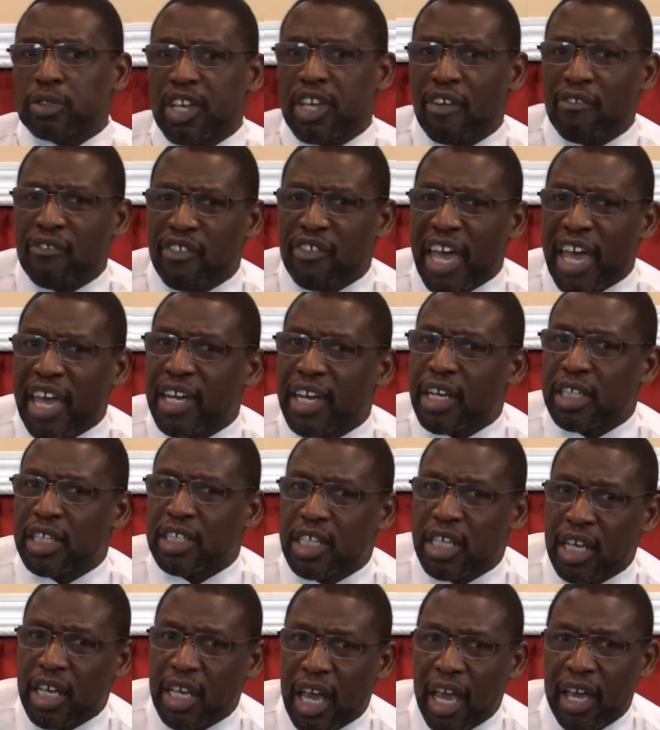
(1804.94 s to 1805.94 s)
to
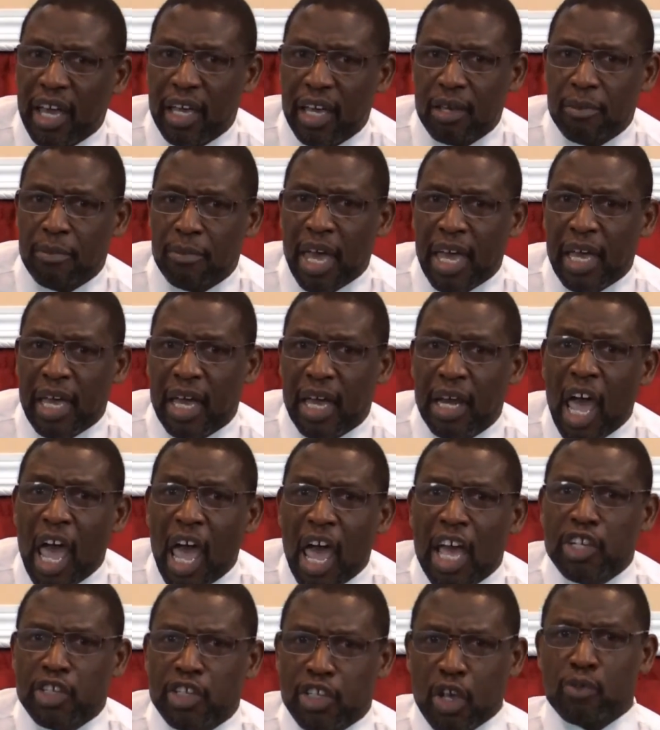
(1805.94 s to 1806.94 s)
vanity, amen.
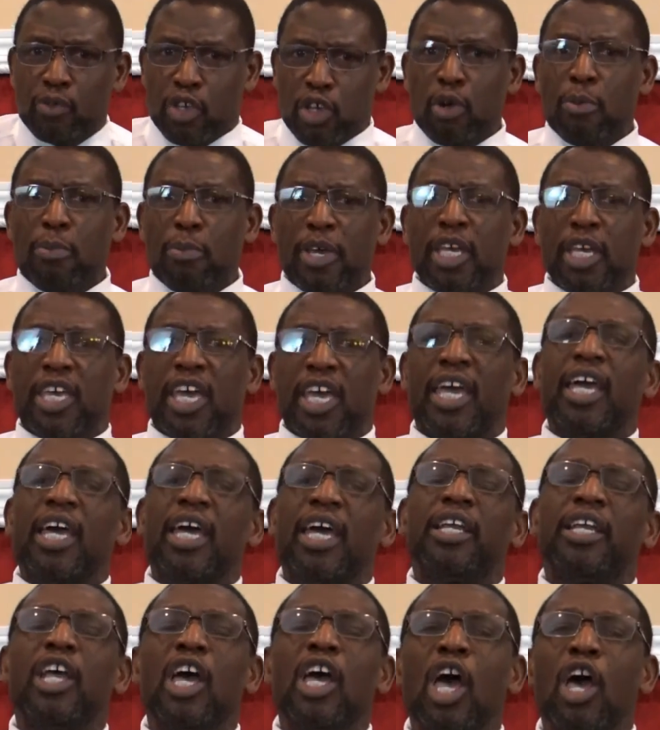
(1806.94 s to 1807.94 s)
And so you
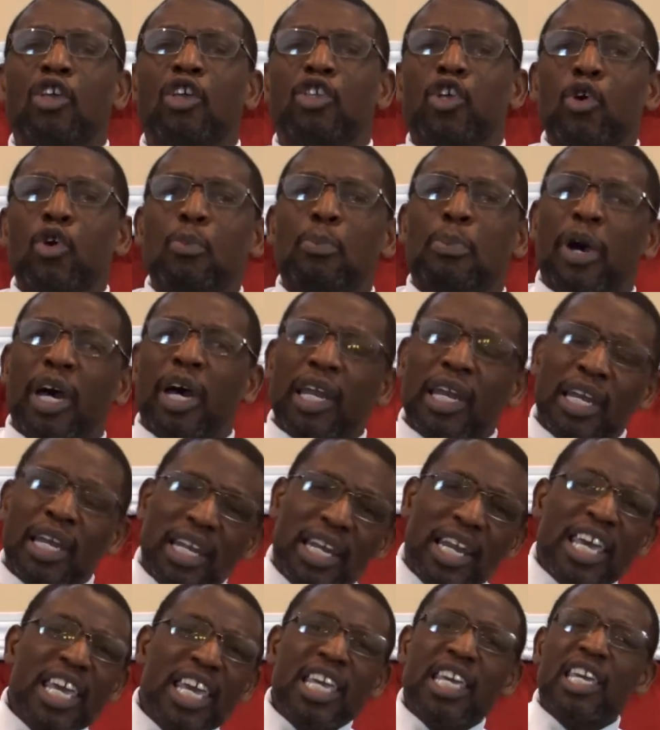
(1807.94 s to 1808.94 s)
begin to
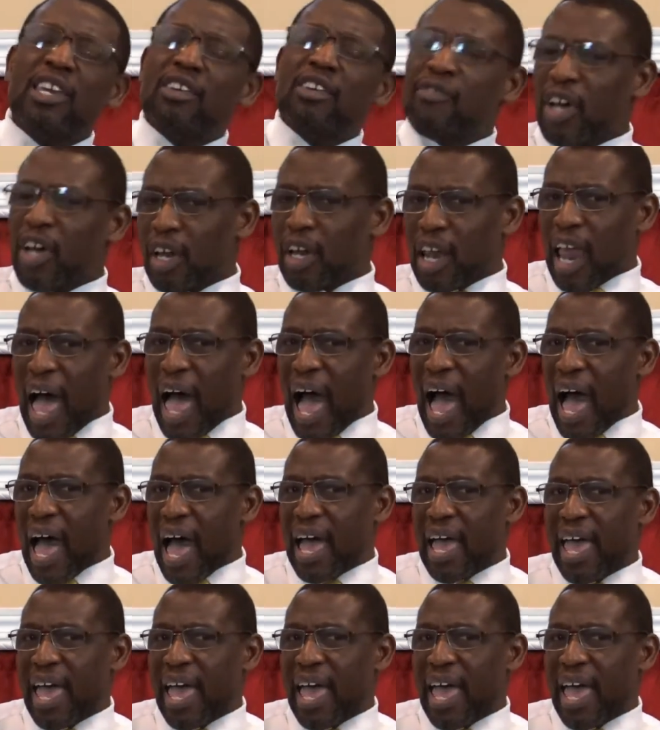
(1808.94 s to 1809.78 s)
believe a lie,